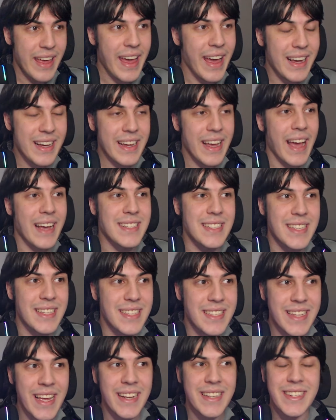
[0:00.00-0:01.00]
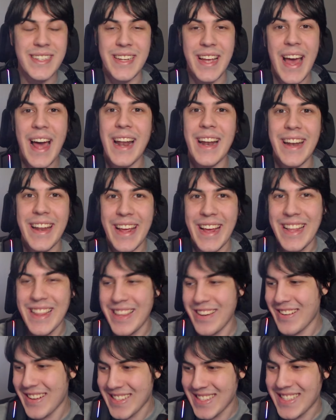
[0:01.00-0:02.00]
existentiality,
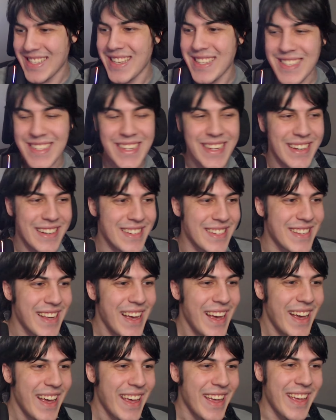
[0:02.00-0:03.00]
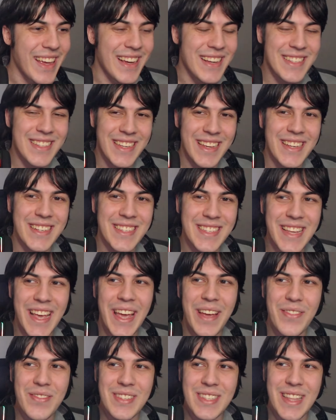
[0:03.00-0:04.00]
their existence. He
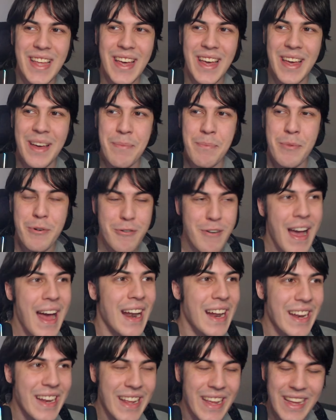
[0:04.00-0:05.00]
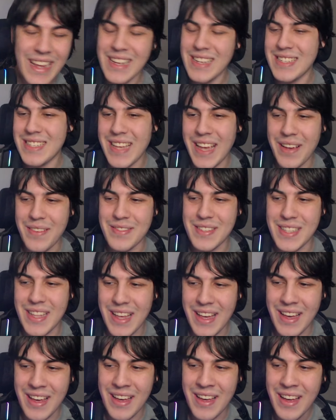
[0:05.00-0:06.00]
saves their morality, he saves
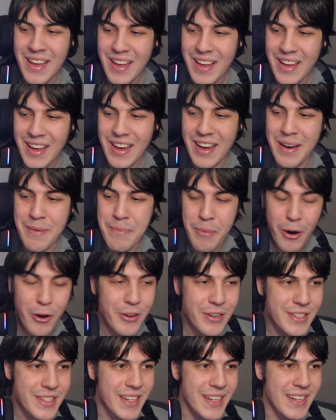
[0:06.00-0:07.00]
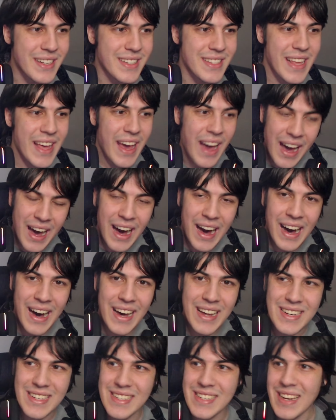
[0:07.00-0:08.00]
their emotions, their
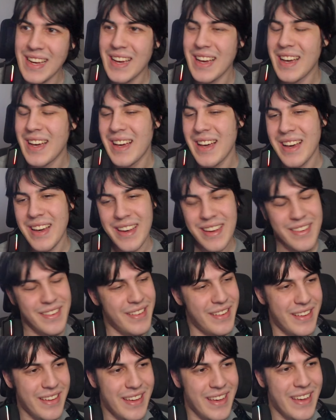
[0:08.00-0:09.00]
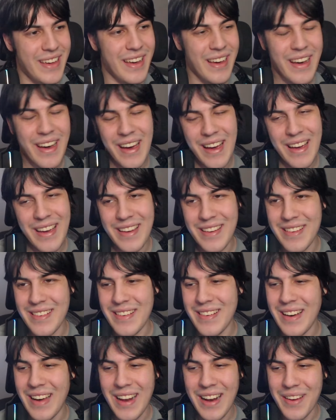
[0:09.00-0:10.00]
heart. I
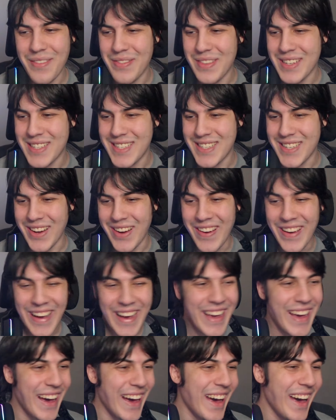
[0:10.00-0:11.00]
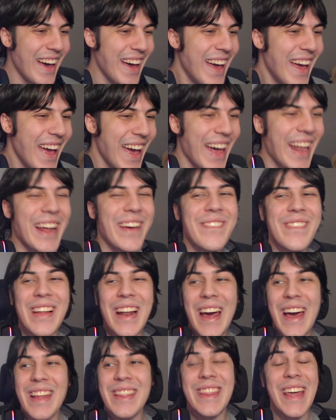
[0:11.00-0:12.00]
love this show. And I'm
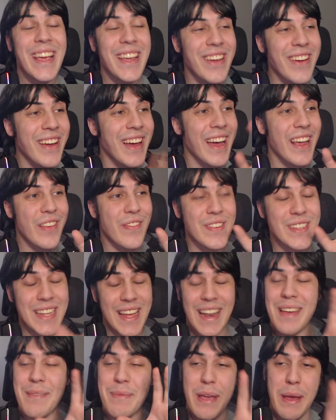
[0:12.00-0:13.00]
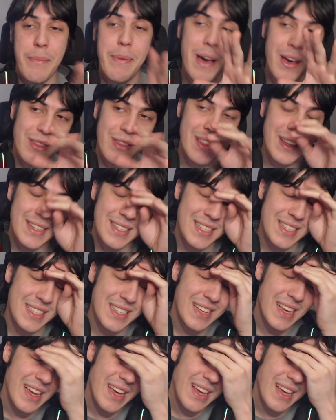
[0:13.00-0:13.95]
glad, thank you guys for telling me about this